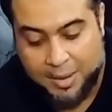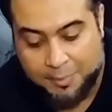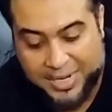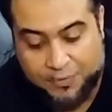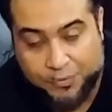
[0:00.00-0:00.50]

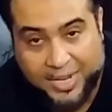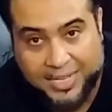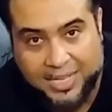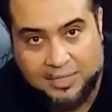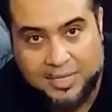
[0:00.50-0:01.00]
But if I
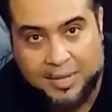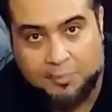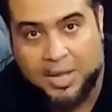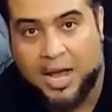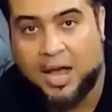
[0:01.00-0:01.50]
kill him,
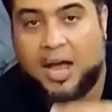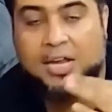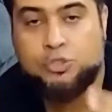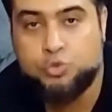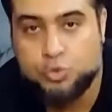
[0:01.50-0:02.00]

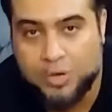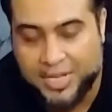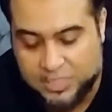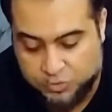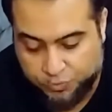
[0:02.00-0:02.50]
I do
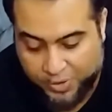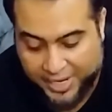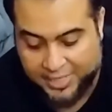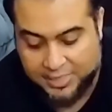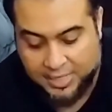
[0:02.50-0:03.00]

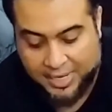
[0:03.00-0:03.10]
find